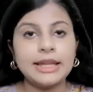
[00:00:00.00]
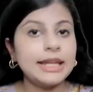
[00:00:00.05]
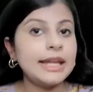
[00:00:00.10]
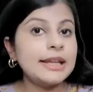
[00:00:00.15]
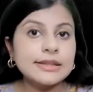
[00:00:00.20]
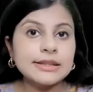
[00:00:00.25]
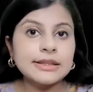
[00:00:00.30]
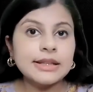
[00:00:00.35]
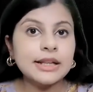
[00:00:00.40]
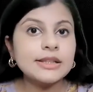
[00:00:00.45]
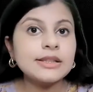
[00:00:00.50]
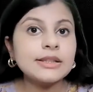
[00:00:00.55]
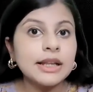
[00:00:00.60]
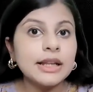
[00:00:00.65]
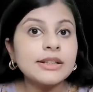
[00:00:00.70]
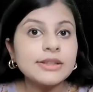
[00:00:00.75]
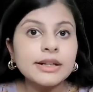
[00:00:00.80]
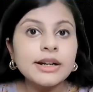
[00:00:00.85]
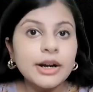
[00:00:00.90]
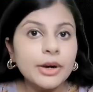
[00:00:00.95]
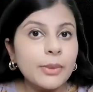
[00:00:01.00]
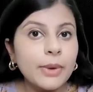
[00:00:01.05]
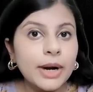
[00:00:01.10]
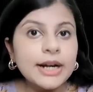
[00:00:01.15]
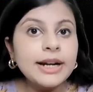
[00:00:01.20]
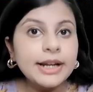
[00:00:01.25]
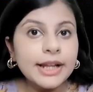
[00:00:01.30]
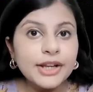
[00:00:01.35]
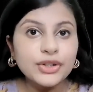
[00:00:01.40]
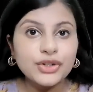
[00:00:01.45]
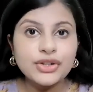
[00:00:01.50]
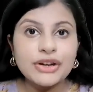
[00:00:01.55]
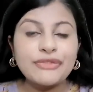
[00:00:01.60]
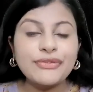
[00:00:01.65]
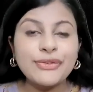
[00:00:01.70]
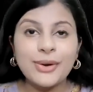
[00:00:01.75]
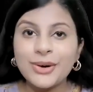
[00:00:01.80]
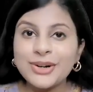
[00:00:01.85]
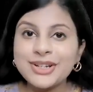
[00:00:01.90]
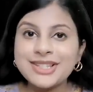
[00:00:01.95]
Yes, that's an advantage.
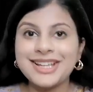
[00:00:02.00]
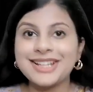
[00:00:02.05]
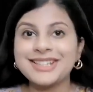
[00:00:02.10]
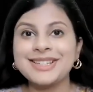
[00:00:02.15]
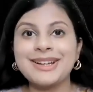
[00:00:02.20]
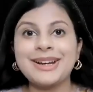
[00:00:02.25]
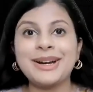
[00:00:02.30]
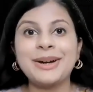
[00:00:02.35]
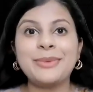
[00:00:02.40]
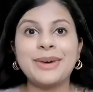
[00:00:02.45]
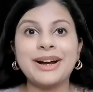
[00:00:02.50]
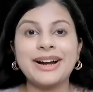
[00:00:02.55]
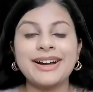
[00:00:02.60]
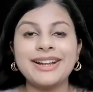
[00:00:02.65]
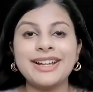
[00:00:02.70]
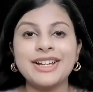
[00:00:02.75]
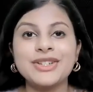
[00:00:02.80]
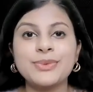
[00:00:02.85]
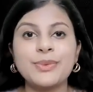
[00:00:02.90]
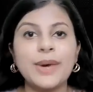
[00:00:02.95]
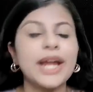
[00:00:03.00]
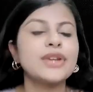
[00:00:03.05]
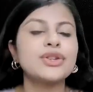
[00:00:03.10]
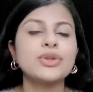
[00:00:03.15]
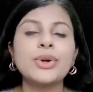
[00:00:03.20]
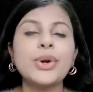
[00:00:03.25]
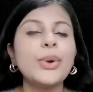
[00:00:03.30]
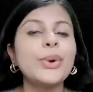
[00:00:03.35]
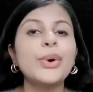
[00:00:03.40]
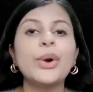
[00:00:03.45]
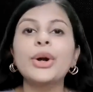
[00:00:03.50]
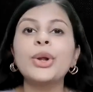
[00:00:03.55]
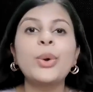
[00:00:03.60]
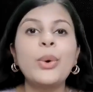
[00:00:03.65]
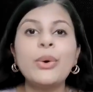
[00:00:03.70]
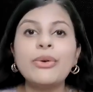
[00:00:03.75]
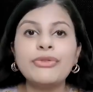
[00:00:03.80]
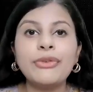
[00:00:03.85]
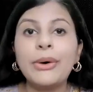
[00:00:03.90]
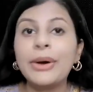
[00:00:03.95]
Of course, that's an advantage. Why should you not
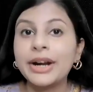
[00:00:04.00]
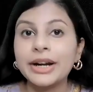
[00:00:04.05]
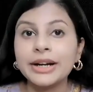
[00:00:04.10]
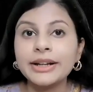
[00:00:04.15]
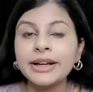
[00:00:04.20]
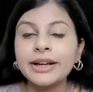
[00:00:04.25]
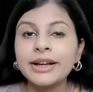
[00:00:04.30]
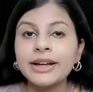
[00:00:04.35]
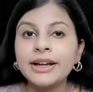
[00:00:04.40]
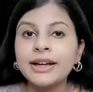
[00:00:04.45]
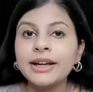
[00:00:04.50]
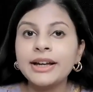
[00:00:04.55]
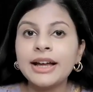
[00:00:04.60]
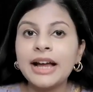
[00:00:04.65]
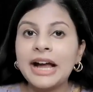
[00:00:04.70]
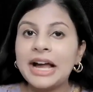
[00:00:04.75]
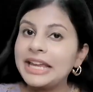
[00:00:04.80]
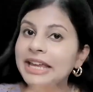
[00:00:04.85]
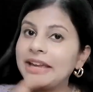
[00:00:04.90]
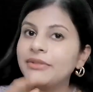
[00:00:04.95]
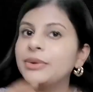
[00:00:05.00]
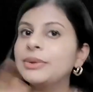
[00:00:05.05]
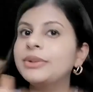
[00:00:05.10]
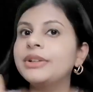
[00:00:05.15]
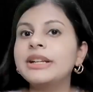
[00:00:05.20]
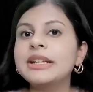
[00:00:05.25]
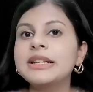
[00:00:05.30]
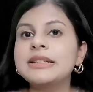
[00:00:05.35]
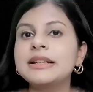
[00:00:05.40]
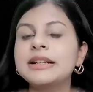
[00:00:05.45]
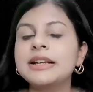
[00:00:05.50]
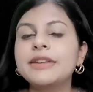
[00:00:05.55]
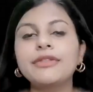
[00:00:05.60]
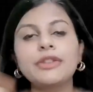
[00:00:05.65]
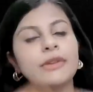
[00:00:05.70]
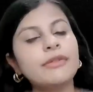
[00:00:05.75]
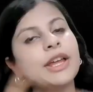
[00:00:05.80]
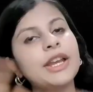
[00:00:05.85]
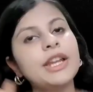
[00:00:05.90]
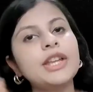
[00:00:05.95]
go for it? I gave you the reason. If
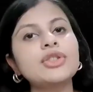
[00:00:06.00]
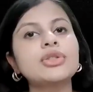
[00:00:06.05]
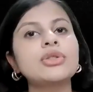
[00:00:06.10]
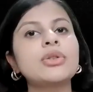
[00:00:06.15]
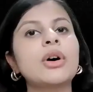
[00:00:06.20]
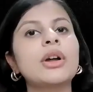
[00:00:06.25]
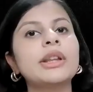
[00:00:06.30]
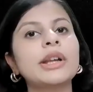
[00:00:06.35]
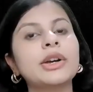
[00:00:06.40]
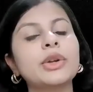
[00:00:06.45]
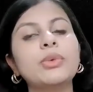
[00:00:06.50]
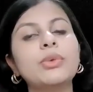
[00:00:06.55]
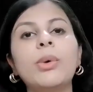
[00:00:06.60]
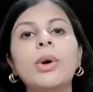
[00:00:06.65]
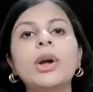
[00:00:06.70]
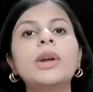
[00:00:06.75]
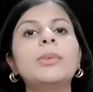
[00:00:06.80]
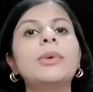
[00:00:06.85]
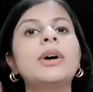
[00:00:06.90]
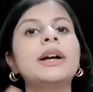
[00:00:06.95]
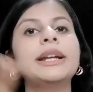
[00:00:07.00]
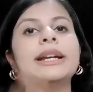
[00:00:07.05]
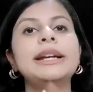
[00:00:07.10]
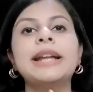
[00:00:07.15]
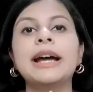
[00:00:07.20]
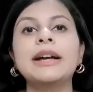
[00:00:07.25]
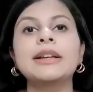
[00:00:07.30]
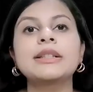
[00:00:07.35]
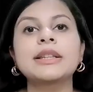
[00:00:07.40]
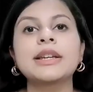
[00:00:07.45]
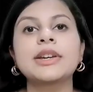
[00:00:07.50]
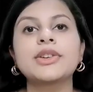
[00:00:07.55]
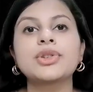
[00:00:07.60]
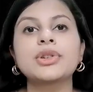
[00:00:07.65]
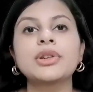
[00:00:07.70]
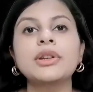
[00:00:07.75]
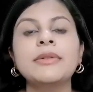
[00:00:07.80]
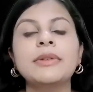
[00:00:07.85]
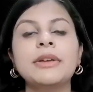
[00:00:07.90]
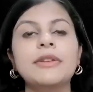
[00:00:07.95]
you're very sure that you want to work in
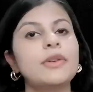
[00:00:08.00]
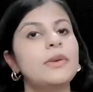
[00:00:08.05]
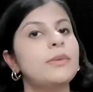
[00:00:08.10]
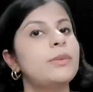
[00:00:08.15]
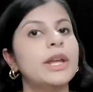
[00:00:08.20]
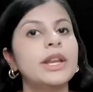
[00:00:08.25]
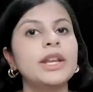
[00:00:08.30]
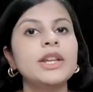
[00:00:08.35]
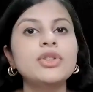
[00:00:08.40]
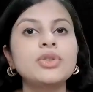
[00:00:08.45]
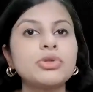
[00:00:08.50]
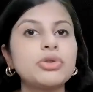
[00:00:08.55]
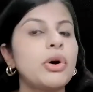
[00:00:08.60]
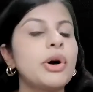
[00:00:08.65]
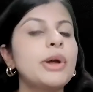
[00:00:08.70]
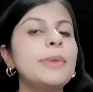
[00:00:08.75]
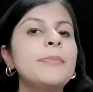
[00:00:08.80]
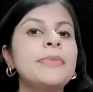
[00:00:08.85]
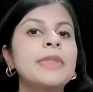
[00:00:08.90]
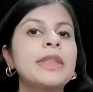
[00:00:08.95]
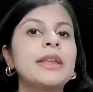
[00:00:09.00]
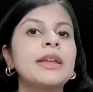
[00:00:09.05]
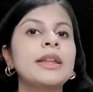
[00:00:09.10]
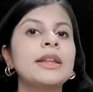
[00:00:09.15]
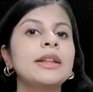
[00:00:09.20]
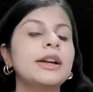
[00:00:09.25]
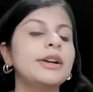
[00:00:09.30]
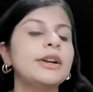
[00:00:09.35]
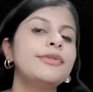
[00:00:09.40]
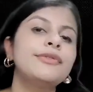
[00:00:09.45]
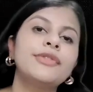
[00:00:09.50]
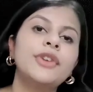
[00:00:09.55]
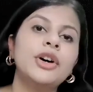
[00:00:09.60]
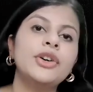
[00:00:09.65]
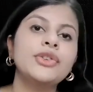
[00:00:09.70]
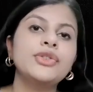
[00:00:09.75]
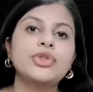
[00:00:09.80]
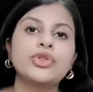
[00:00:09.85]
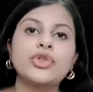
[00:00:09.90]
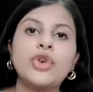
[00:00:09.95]
taxation, if you're very sure that the
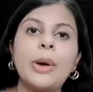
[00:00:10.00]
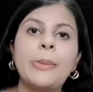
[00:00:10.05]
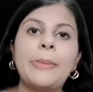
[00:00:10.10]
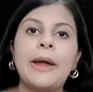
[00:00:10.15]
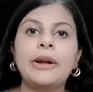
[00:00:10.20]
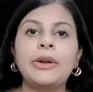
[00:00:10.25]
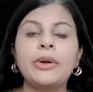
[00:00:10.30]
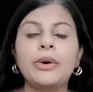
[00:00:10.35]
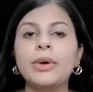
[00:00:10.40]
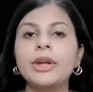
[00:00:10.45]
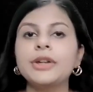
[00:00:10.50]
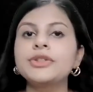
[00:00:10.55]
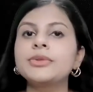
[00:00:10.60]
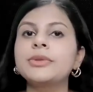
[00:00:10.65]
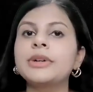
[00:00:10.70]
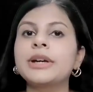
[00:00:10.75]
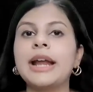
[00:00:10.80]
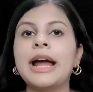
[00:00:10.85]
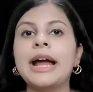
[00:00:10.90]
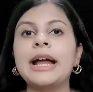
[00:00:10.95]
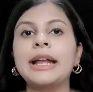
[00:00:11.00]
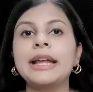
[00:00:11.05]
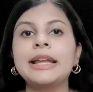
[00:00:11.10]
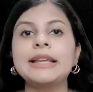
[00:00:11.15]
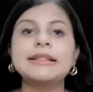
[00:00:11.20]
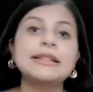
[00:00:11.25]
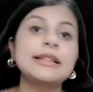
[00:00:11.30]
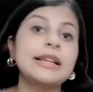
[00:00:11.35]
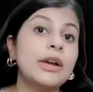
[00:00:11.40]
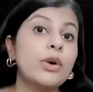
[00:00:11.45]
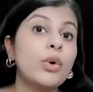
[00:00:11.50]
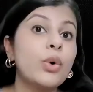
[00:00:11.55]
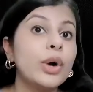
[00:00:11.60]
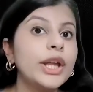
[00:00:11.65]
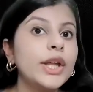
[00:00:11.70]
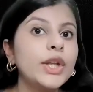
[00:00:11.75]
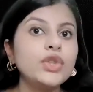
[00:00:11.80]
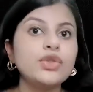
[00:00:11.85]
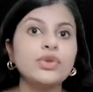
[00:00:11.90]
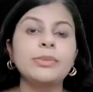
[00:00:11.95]
first job that you're going to crack is
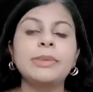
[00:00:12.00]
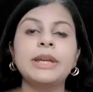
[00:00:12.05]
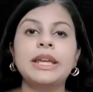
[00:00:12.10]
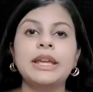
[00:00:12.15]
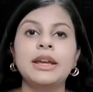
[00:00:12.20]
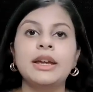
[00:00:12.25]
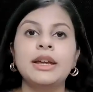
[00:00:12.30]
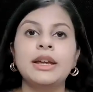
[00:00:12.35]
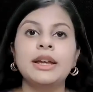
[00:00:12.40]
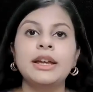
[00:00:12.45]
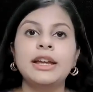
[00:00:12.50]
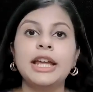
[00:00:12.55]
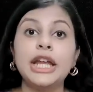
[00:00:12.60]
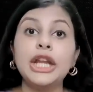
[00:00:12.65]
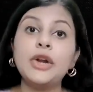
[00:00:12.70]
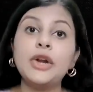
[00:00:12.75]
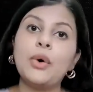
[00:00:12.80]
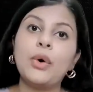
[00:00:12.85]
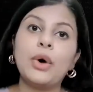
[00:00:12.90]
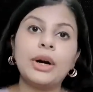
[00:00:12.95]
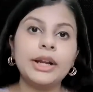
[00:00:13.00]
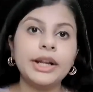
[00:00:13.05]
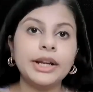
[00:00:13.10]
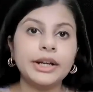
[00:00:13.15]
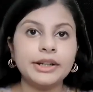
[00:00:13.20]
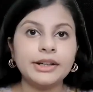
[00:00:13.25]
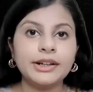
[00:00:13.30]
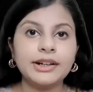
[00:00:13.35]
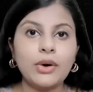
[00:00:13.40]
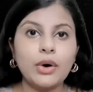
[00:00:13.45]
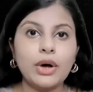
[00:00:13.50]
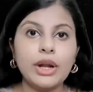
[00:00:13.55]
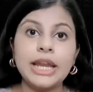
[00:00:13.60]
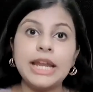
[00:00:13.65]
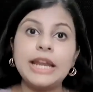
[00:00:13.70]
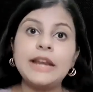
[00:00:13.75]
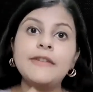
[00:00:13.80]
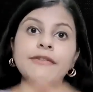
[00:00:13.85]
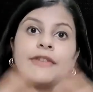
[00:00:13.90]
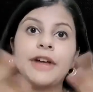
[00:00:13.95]
going to be in audit or
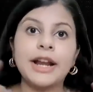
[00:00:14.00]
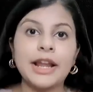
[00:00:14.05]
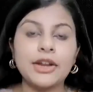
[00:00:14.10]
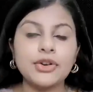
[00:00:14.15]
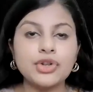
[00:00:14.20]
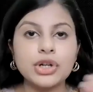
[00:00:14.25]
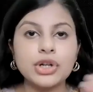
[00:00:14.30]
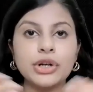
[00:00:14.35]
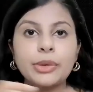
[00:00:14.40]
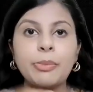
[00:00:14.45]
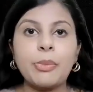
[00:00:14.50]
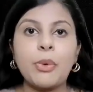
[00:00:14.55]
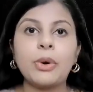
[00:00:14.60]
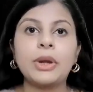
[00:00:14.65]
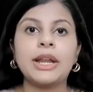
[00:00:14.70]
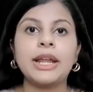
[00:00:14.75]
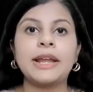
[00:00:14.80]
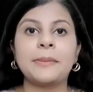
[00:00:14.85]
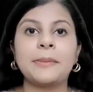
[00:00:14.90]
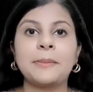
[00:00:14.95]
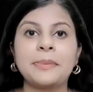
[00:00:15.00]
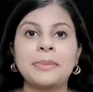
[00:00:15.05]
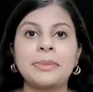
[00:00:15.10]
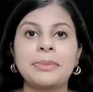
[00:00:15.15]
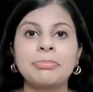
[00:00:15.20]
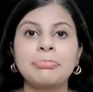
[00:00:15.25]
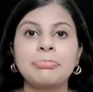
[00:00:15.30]
in financial reporting,